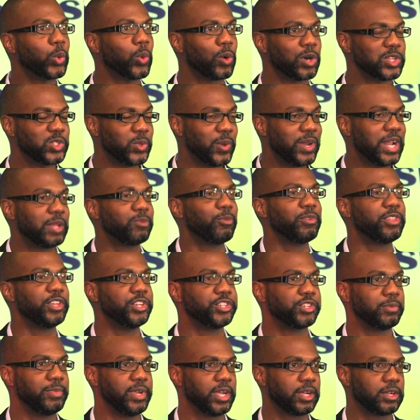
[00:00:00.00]
towards doing that within
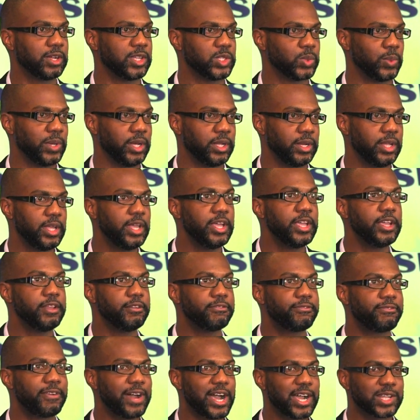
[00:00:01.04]
Jamaica as well. In
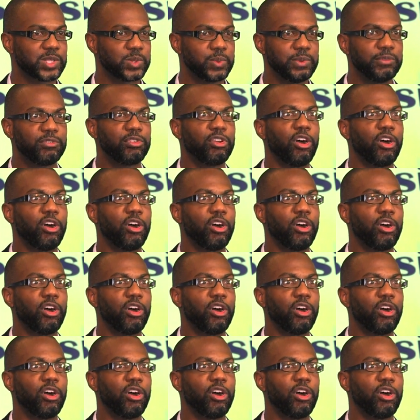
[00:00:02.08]
fact, we've